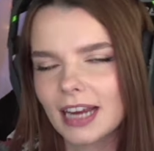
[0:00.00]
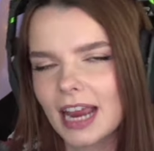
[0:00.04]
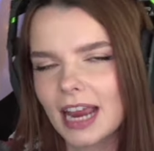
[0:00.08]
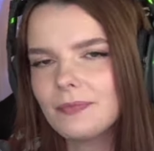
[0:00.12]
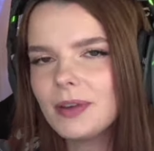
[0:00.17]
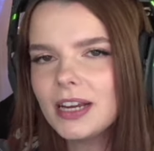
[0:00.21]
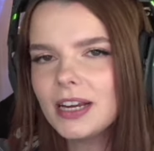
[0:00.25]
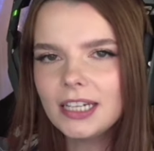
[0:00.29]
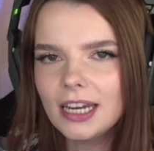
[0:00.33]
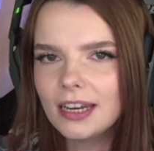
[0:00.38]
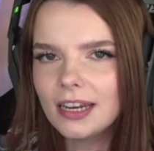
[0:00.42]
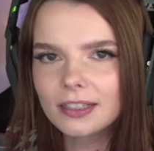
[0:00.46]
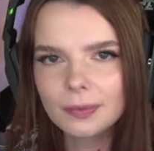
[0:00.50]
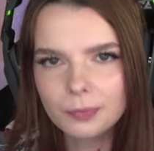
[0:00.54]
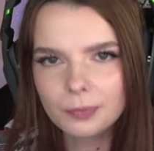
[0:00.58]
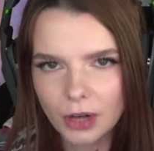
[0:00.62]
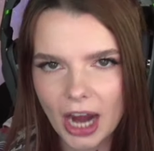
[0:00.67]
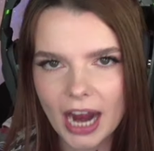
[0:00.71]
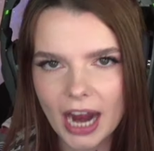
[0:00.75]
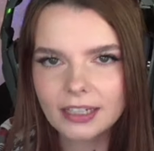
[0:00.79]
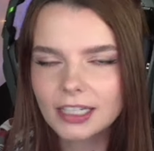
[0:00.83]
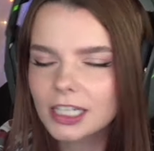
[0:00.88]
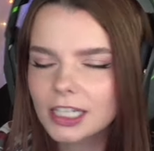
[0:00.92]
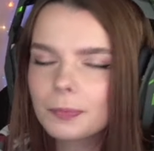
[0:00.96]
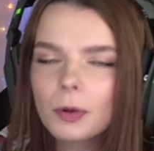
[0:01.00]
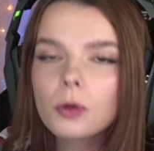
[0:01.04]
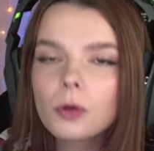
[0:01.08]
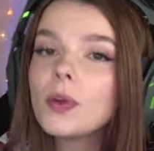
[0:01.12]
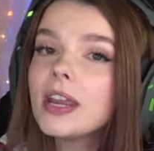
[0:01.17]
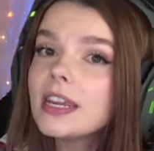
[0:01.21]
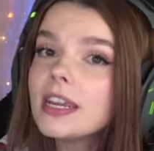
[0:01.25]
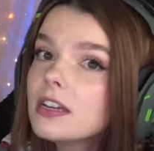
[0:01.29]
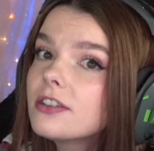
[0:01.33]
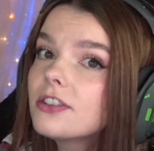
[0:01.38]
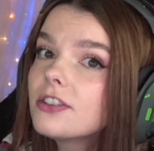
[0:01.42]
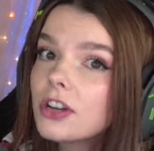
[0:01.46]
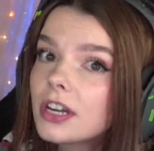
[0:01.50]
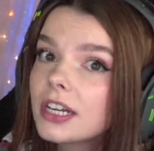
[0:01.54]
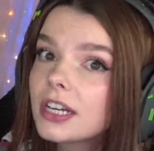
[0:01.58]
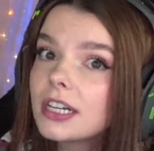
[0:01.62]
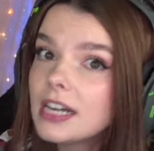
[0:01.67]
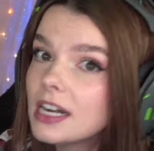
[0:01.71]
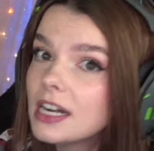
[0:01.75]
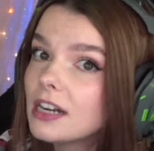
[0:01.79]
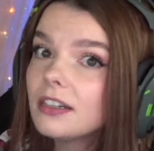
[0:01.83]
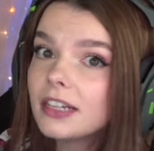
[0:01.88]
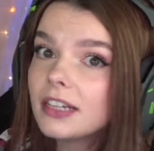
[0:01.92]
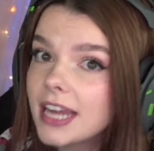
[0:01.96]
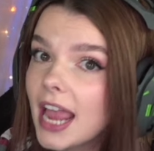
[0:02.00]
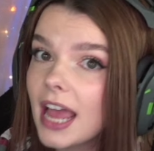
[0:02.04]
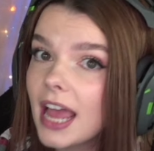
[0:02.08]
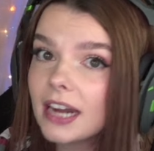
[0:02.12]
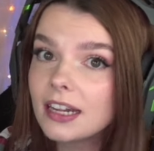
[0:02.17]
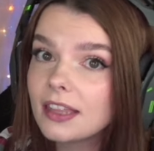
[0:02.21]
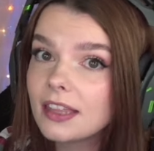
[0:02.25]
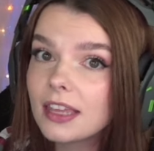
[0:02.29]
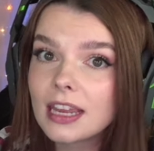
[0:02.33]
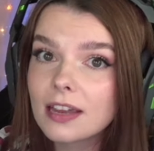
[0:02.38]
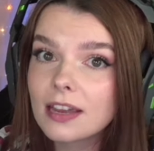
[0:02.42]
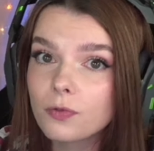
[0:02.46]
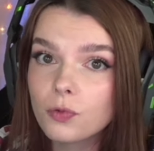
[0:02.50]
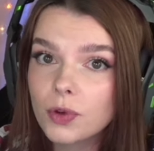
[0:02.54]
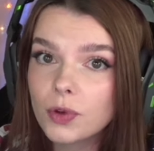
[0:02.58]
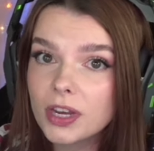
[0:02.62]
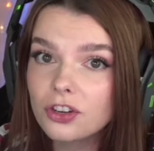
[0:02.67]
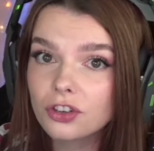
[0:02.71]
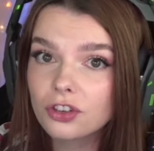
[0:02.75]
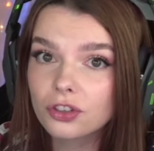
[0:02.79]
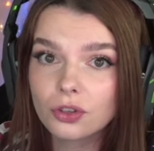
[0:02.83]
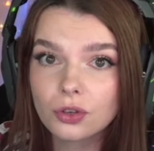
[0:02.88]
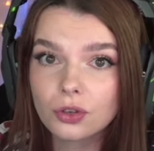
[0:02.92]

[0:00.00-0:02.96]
It might take some practice, but we can cook nearly anything if we just